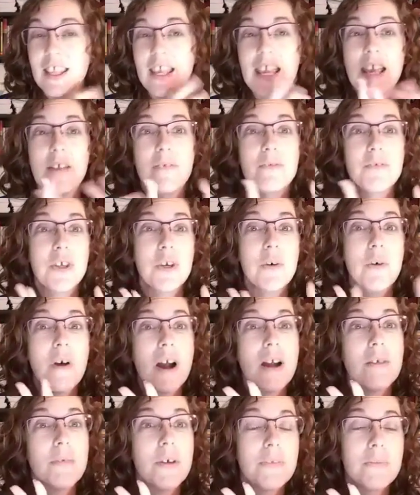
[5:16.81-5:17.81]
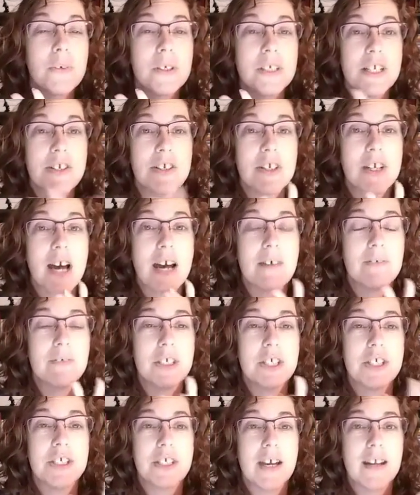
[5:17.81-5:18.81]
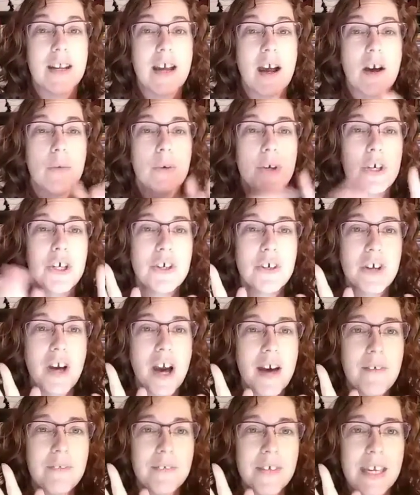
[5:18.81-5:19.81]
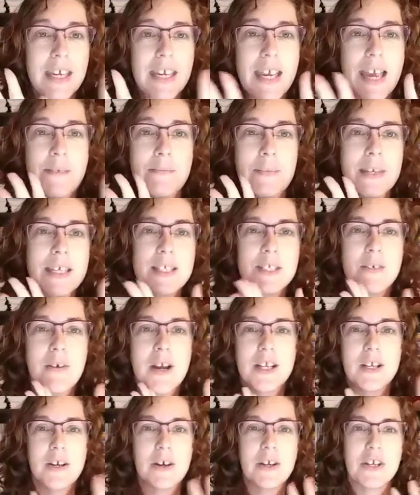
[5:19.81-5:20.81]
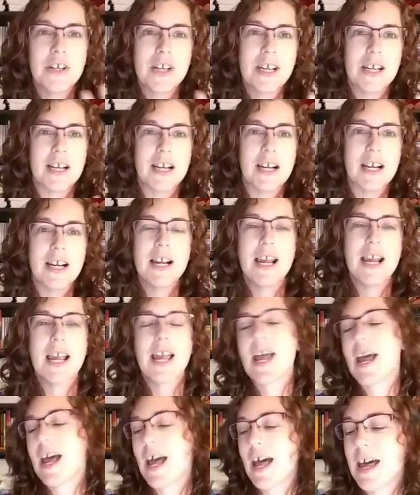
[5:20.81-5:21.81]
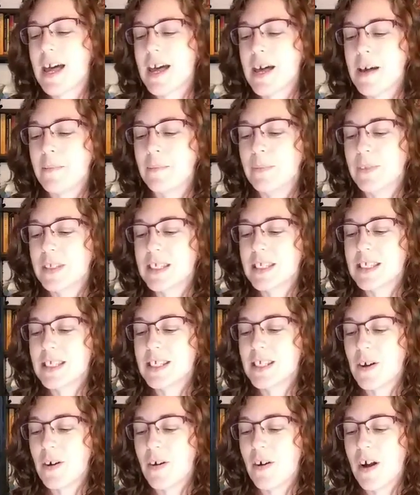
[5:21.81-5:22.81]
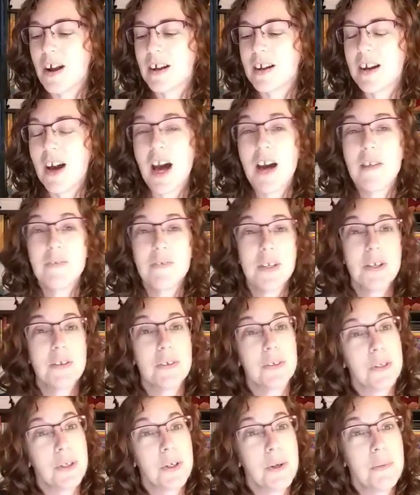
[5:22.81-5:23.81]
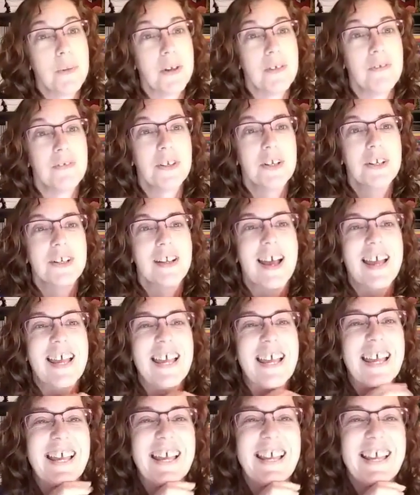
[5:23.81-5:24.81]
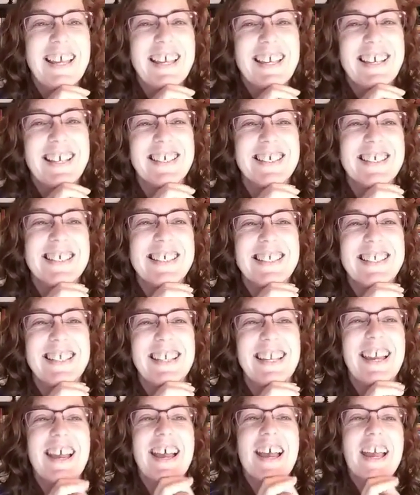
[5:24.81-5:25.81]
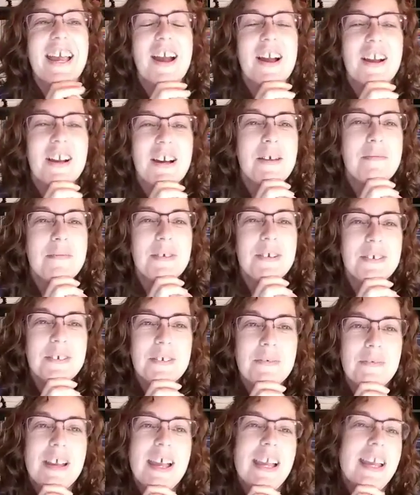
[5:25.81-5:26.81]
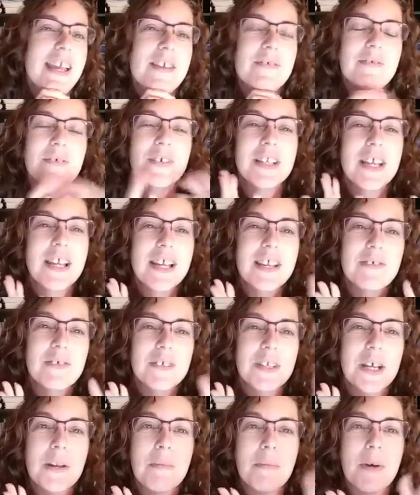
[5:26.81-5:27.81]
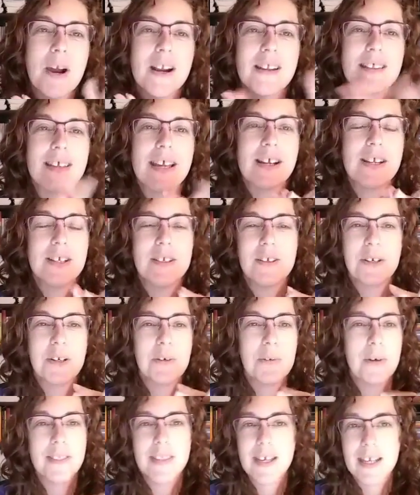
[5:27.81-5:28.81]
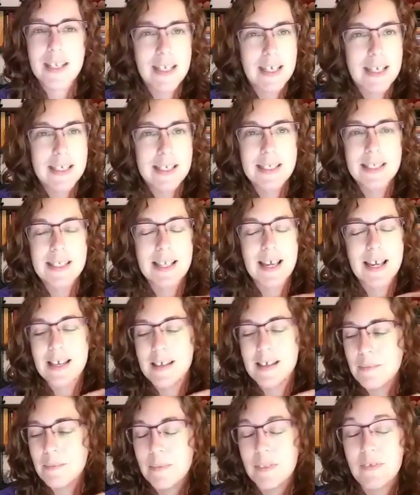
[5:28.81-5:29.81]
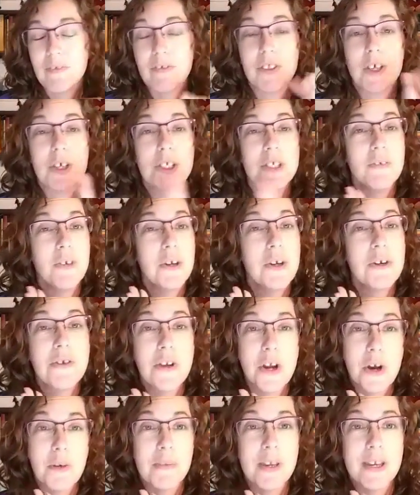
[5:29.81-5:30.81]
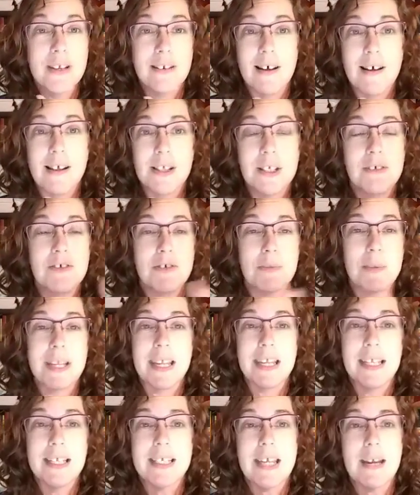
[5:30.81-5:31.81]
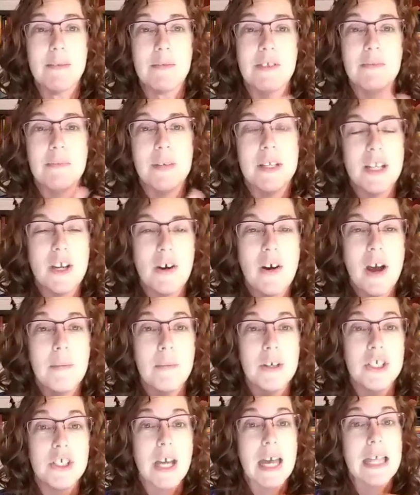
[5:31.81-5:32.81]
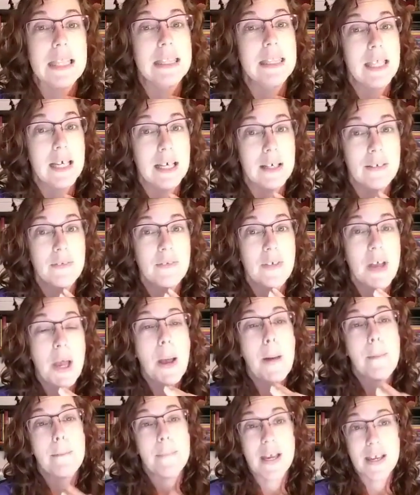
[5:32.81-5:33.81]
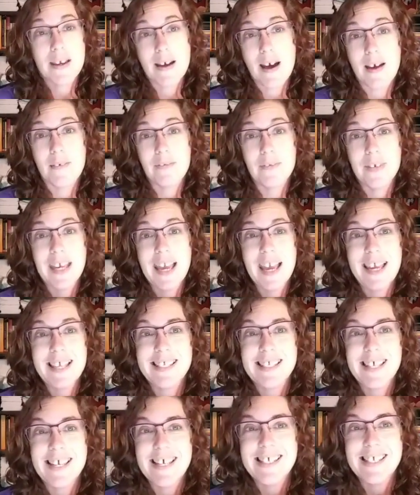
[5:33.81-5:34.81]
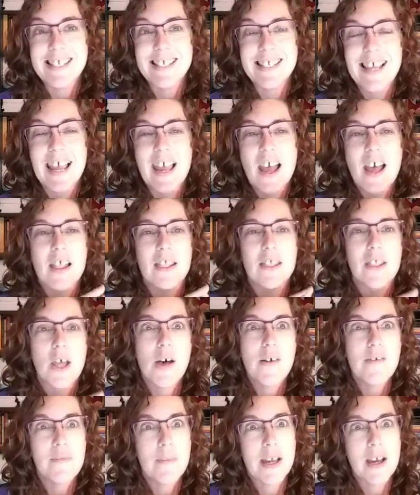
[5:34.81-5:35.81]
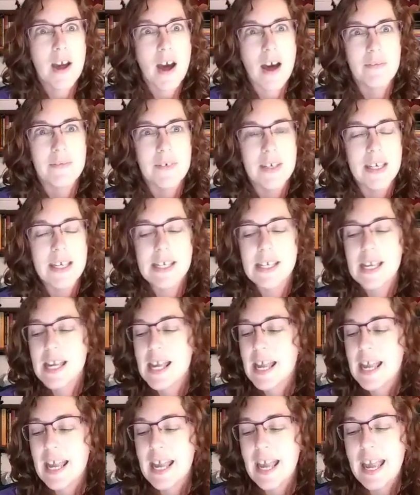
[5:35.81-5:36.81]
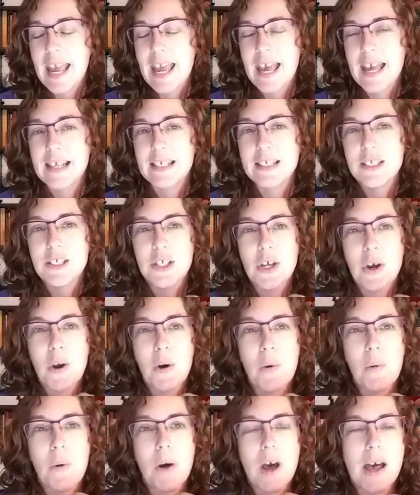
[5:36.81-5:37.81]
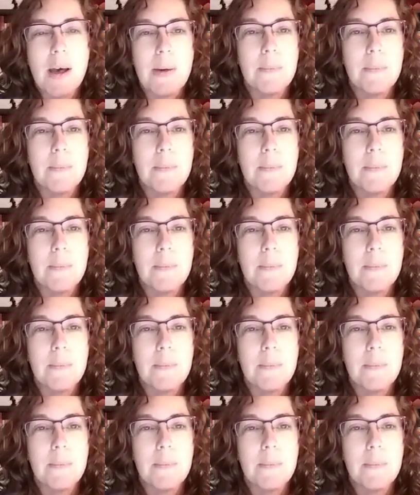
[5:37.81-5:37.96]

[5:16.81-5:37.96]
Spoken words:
if you are with 100 Coffees, shout out woohoo coffee at me so I know you're here. So our coffee group, if you're not Christy, our coffee group, if you're not a part of that, or you don't know what that is, for those of you who know me at all, who spend any time with me, know how much I love my coffee. Hey sis, love my coffee. And so